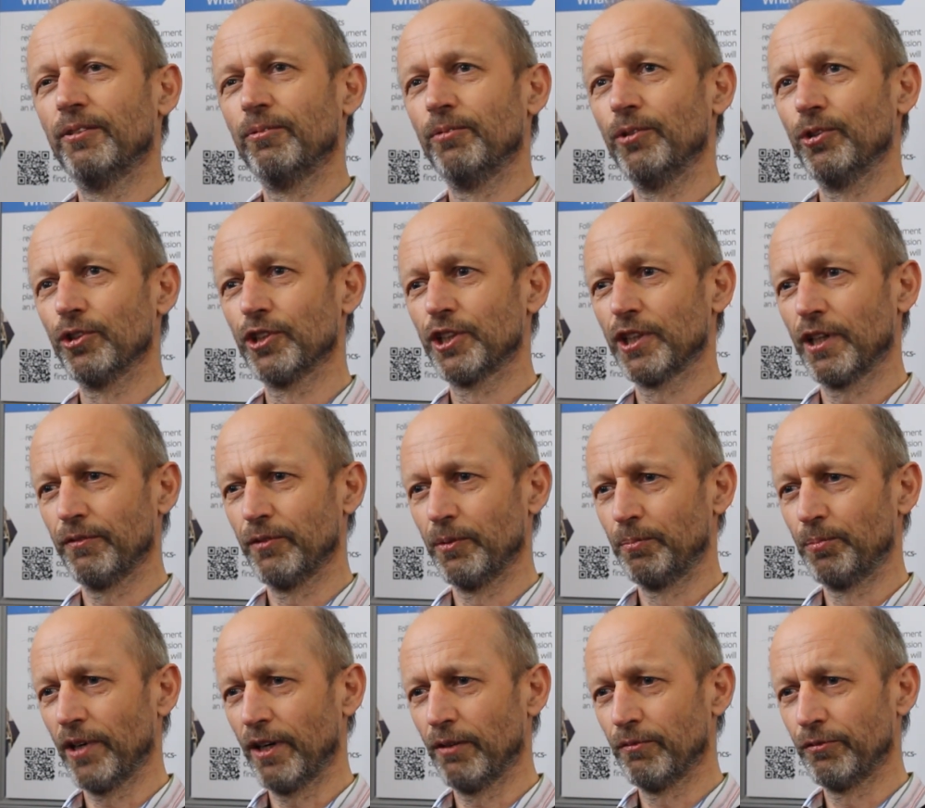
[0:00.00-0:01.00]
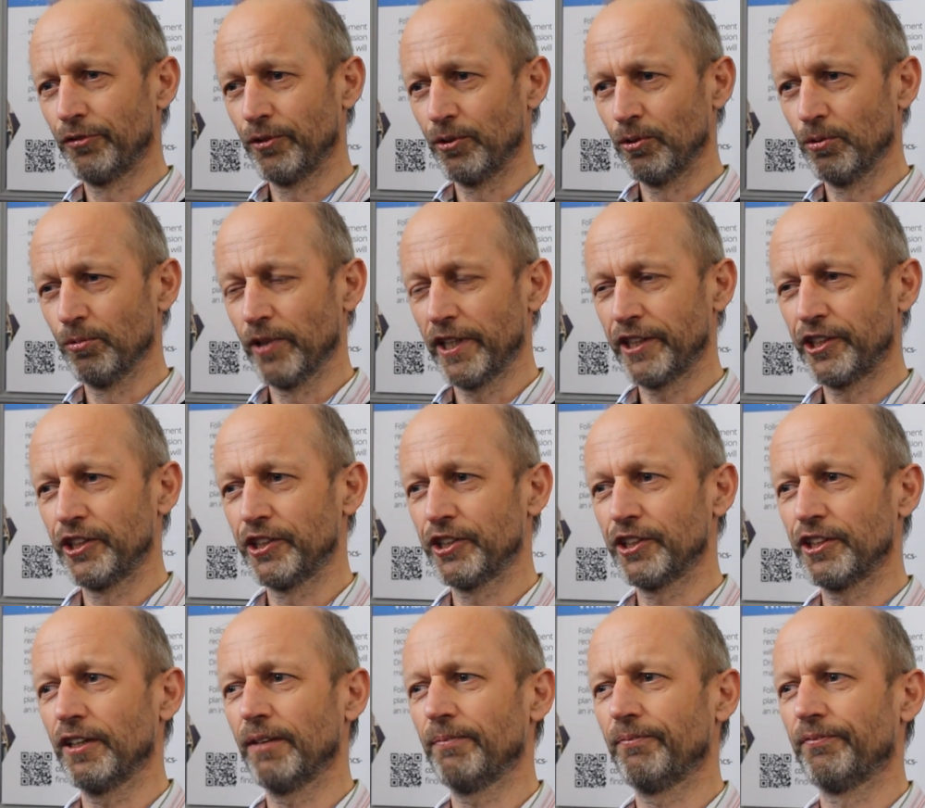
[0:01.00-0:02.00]
We also have a brownfield
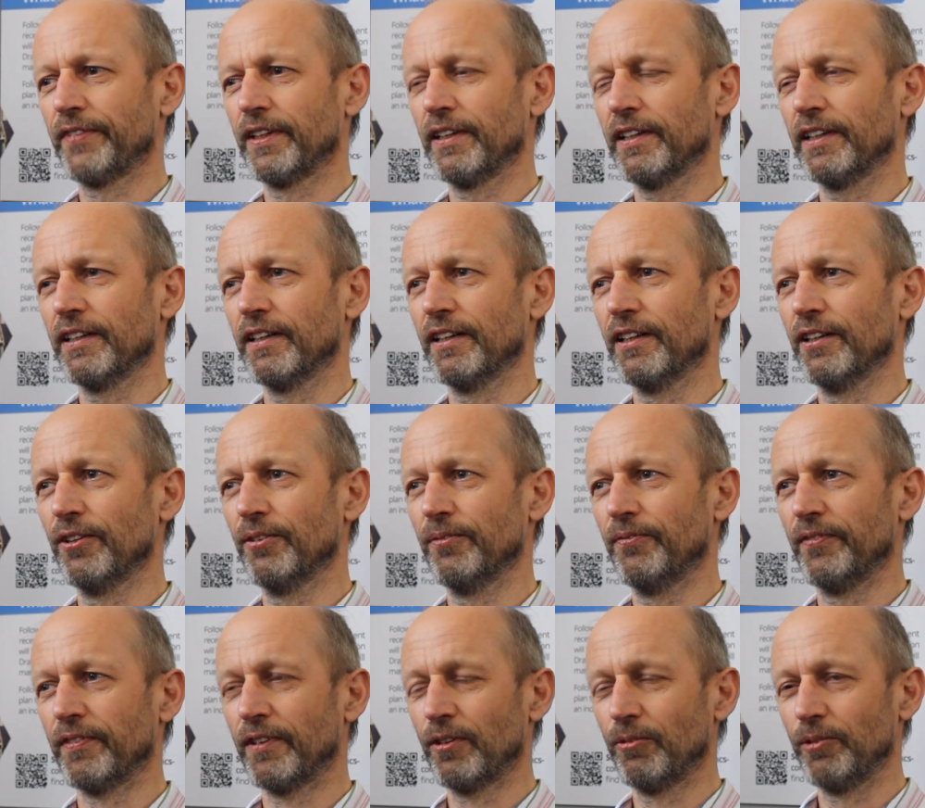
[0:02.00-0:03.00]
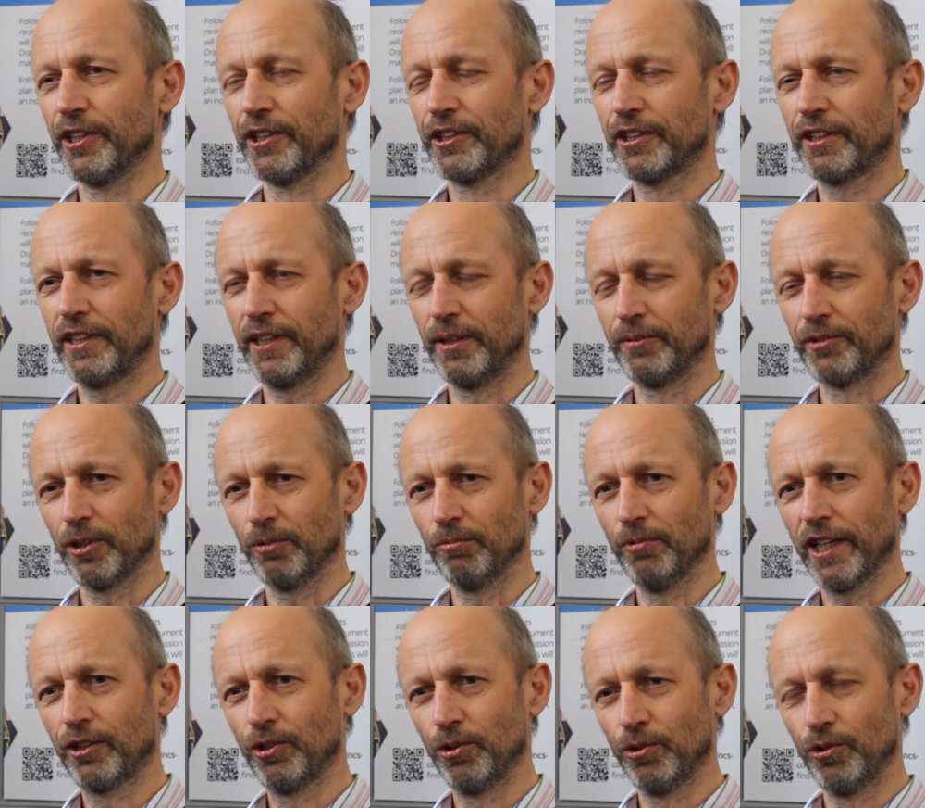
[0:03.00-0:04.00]
register, which keeps a
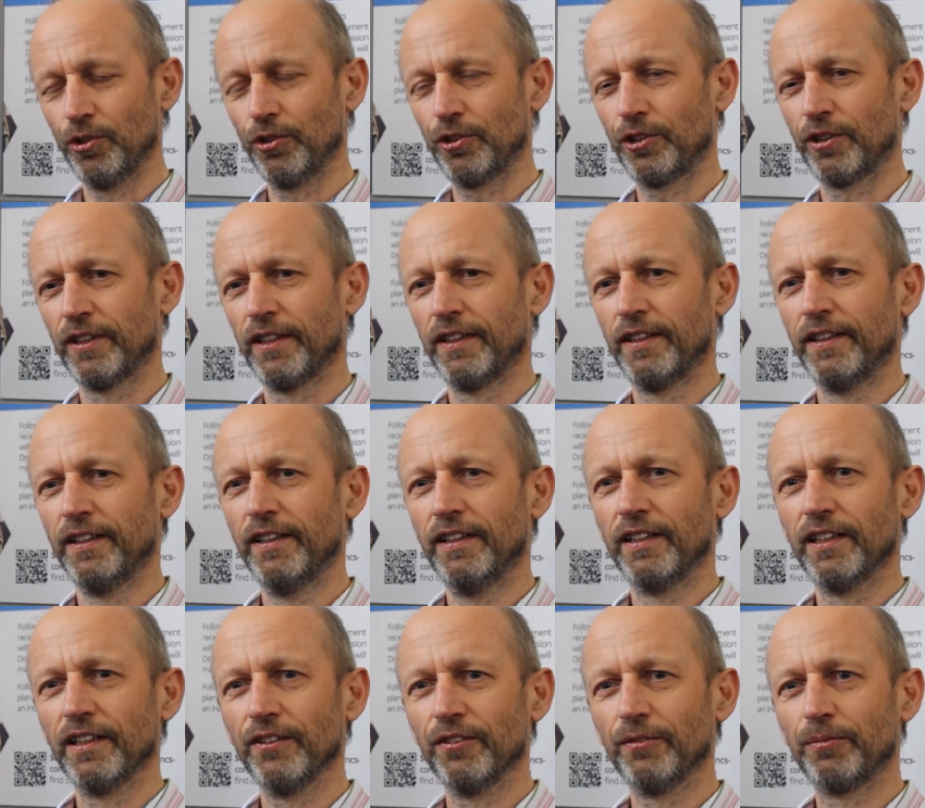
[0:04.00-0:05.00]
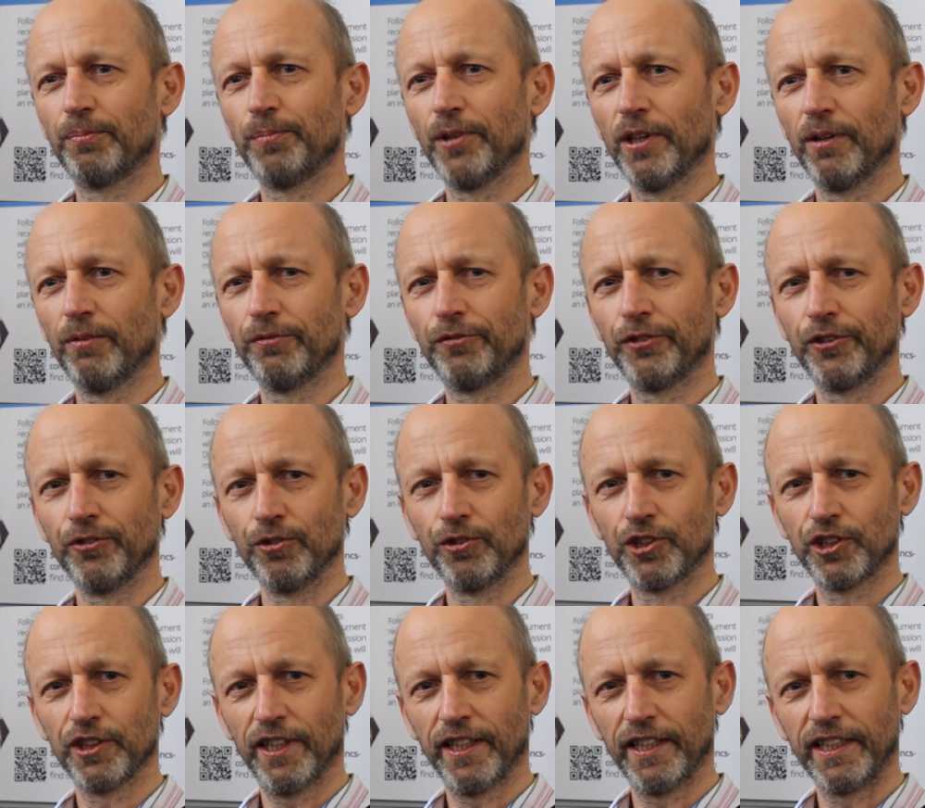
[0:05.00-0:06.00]
record of brownfield
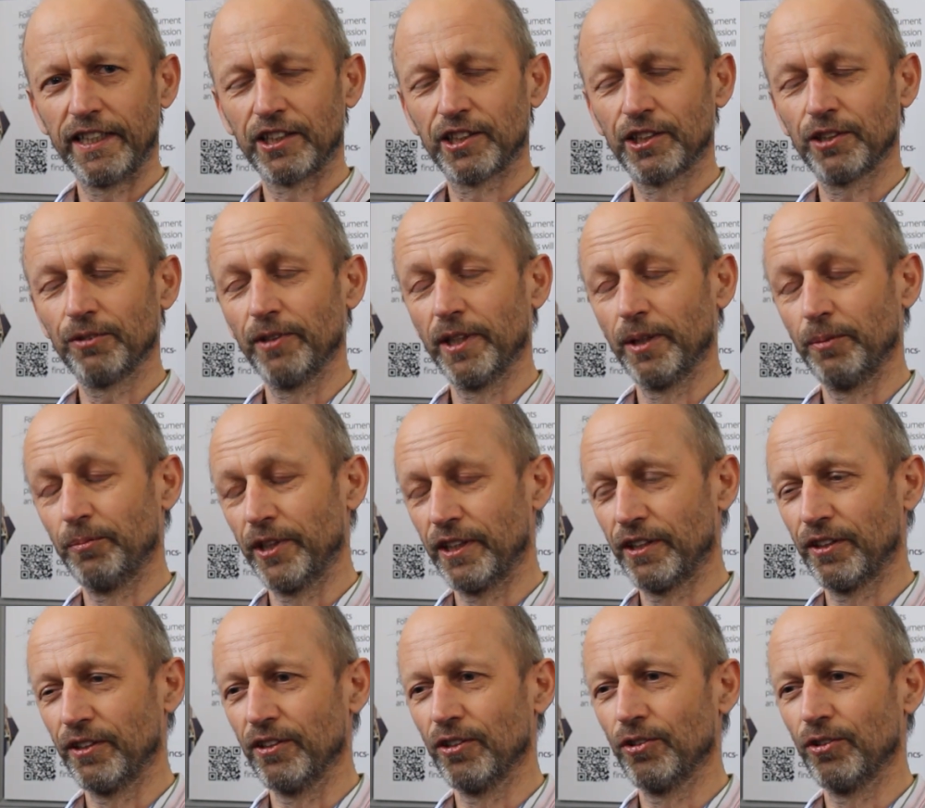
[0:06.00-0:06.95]
sites, so anybody can